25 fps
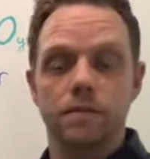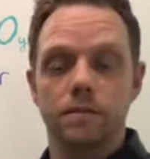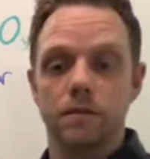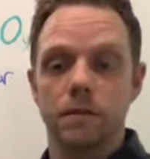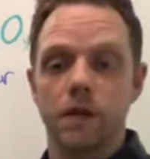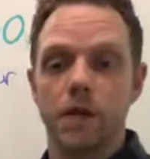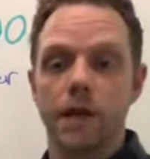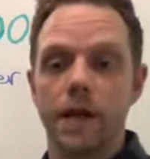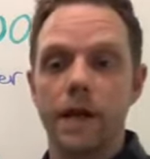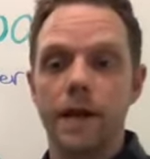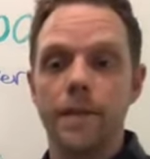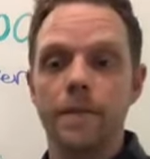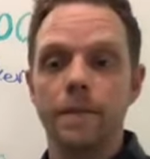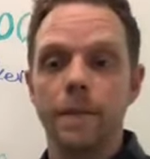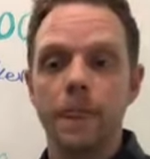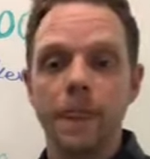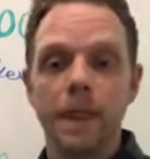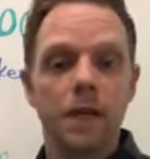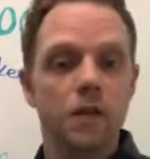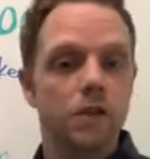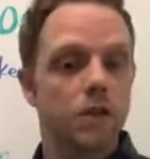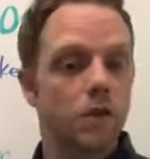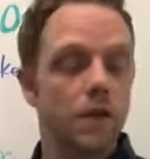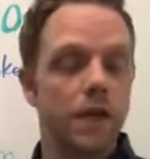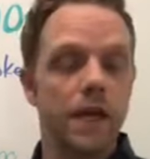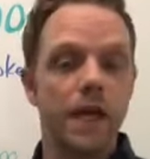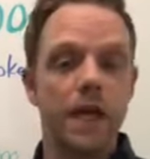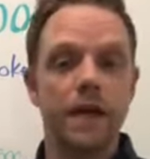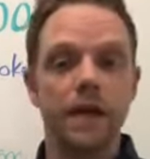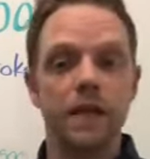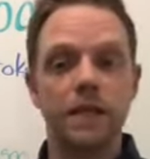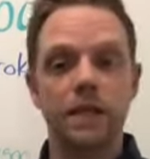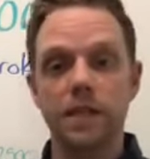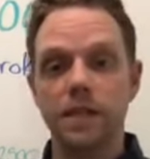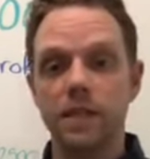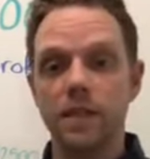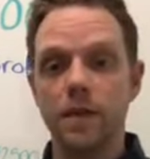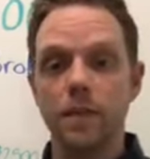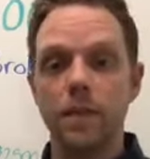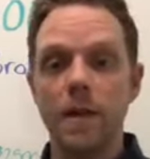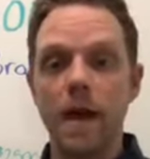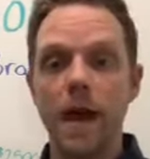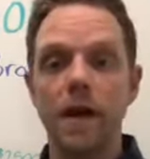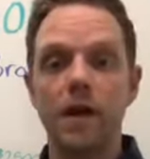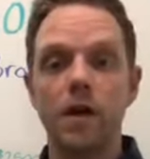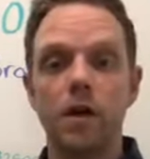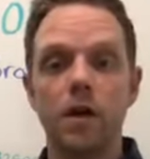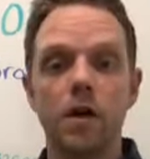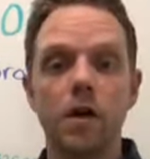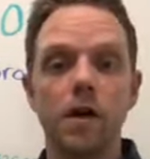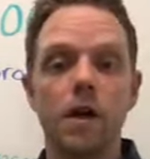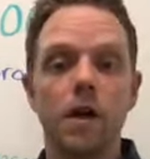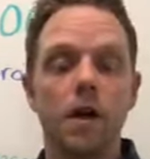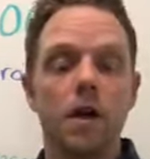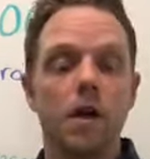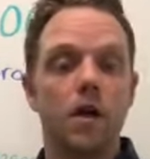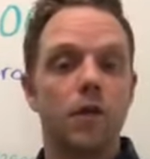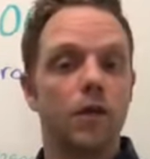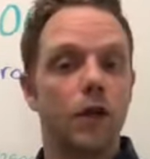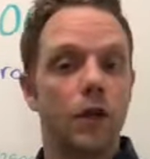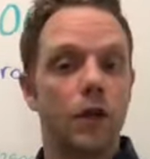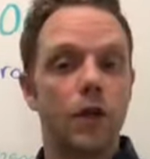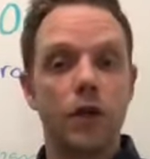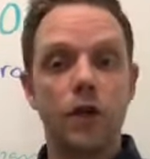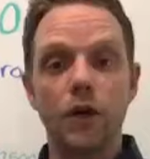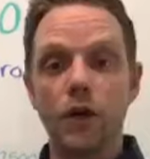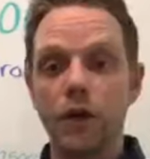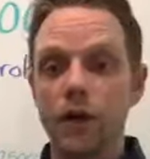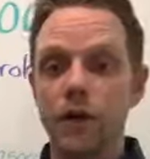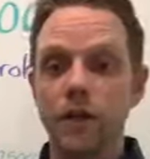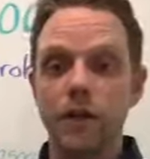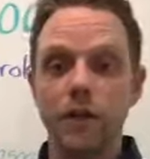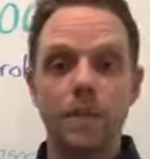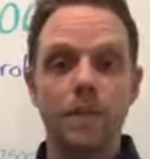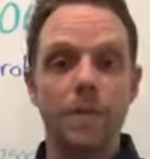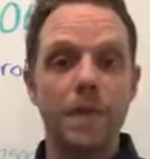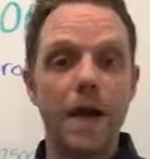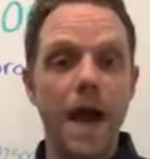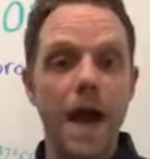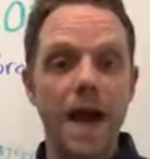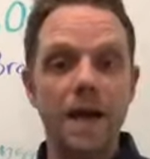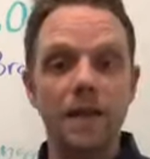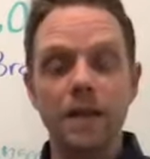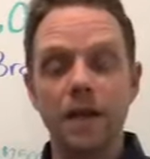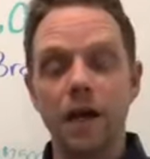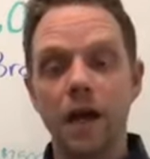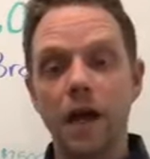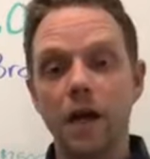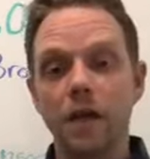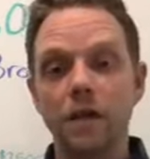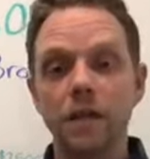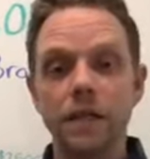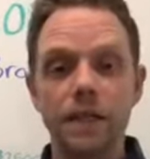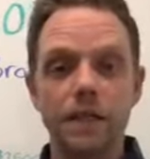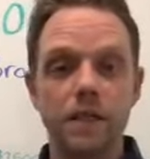Okay, so again, it doesn't matter the good, the bad, the ugly.